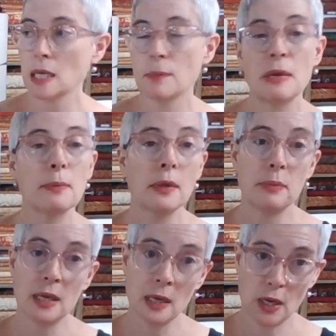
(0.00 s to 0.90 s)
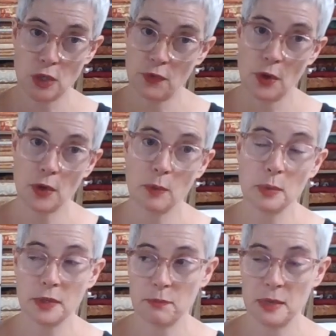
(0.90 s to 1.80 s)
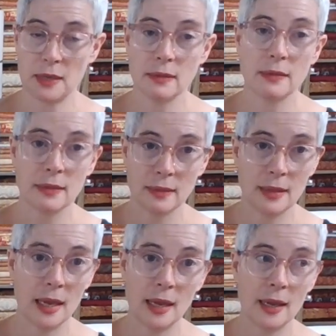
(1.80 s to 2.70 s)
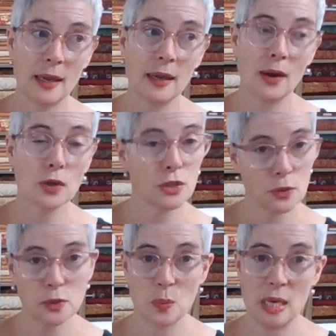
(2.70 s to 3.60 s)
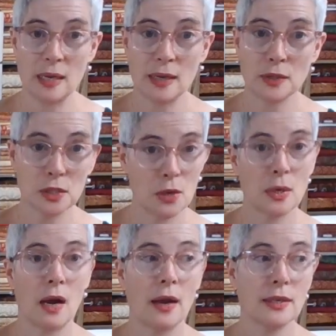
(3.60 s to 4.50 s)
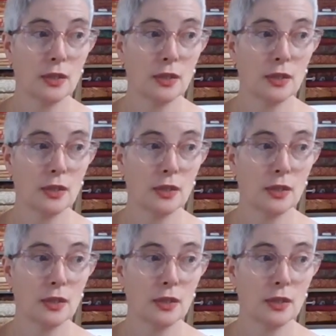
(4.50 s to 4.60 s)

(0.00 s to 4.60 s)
The people at B&H Photo, believe me, they are so sweet and so kind.